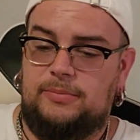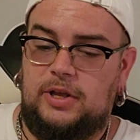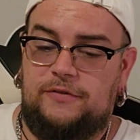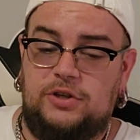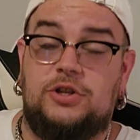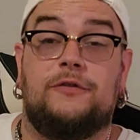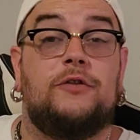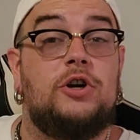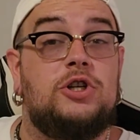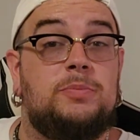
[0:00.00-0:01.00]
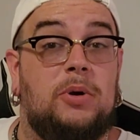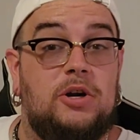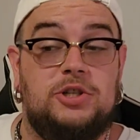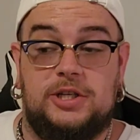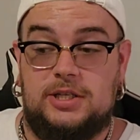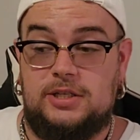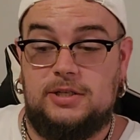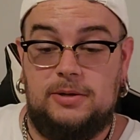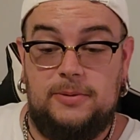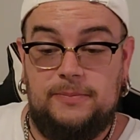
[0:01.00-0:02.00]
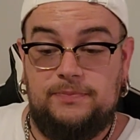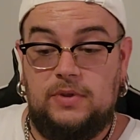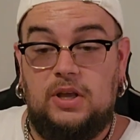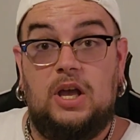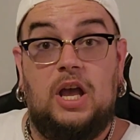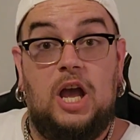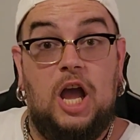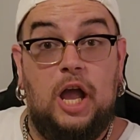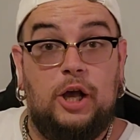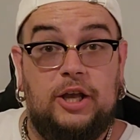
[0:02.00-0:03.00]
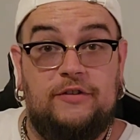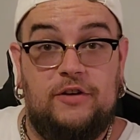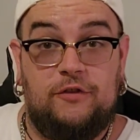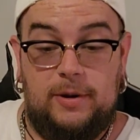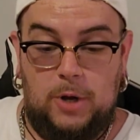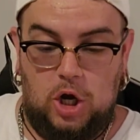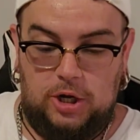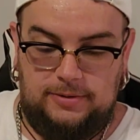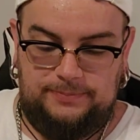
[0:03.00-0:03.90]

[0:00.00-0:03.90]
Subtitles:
If it's your first purchase, he'll give you a free book.